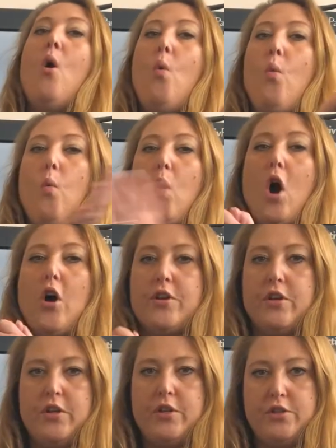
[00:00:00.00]
1,
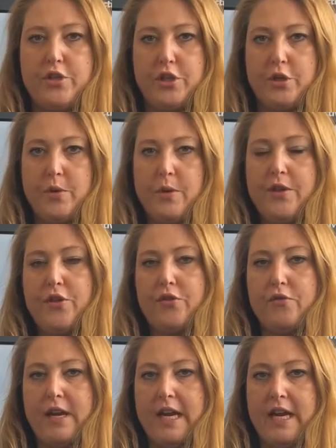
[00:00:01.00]
2,
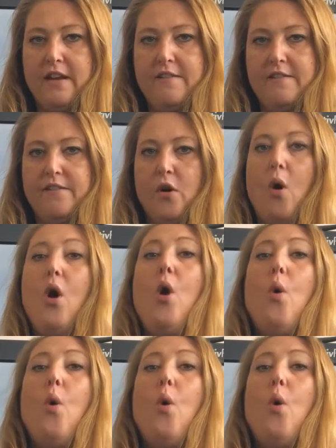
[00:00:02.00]
3, 4.